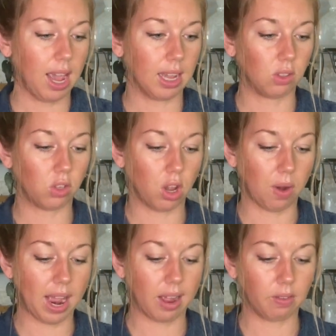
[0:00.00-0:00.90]
And so
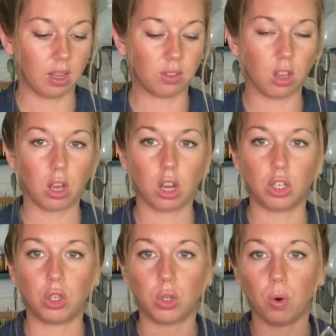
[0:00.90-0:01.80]
I have this
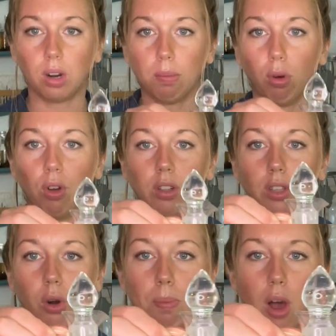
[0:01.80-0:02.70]
adorable
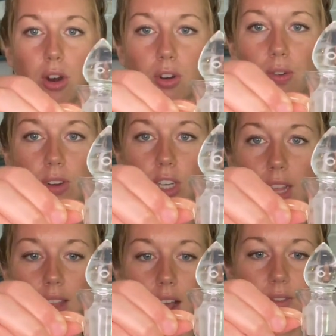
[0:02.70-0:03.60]
little bottle, which
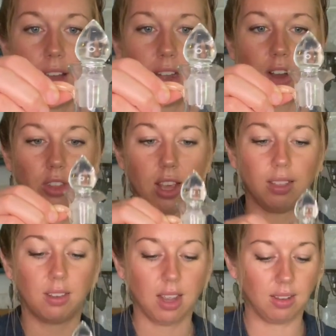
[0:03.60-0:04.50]
I love. I got
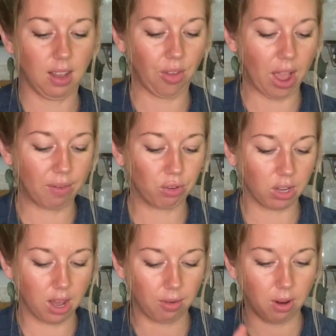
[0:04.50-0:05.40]
this in South
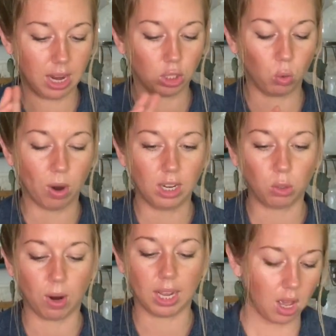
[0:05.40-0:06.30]
Africa in
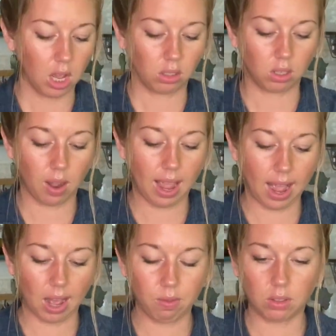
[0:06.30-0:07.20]
2020. So I
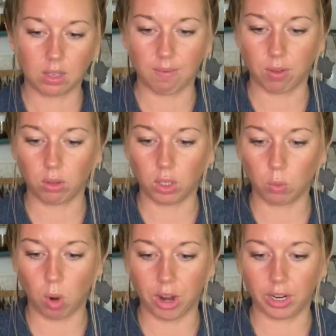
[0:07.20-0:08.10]
have some
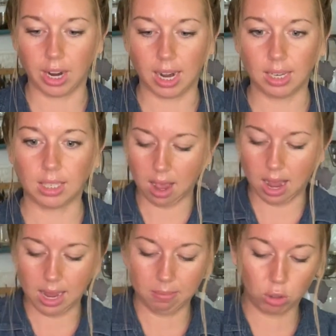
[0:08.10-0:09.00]
filtered water in it.
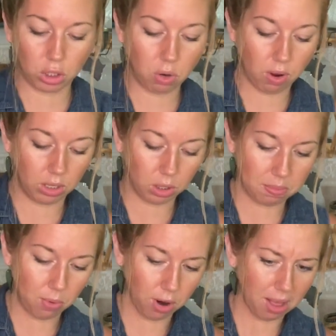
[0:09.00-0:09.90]
I am just going to
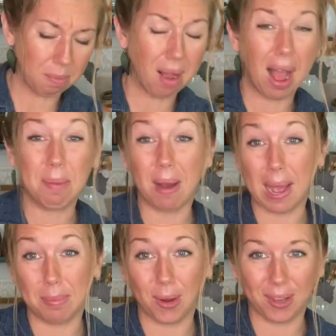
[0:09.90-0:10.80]
pour, I'm
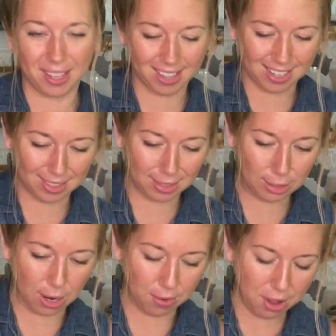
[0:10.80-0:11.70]
eyeballing this.
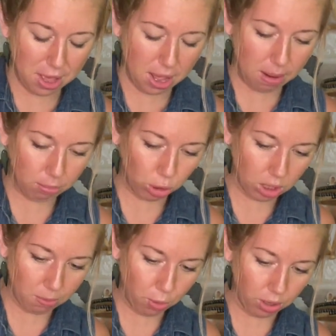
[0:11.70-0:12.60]
So I'm just
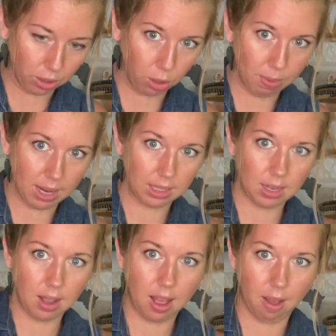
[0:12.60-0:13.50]
gonna pour a little
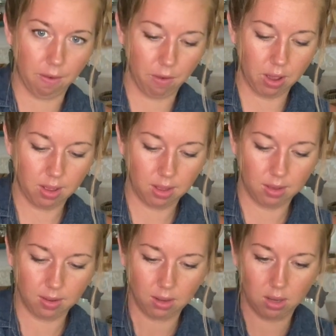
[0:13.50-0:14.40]
bit of
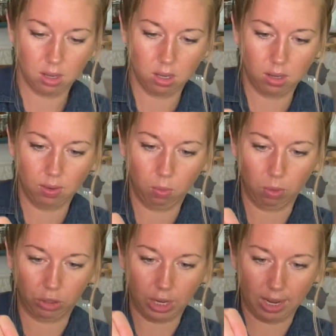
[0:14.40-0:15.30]

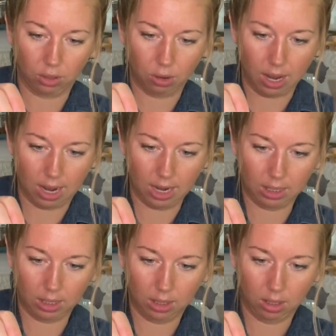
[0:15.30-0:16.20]
witch hazel in
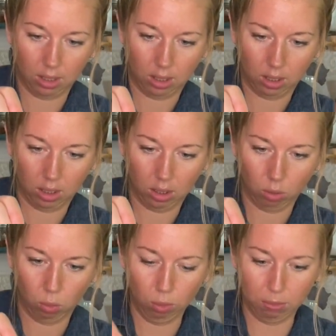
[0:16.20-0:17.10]
it.
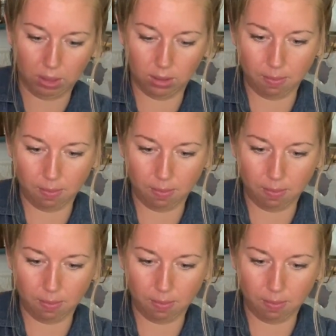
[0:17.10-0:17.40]
Oops.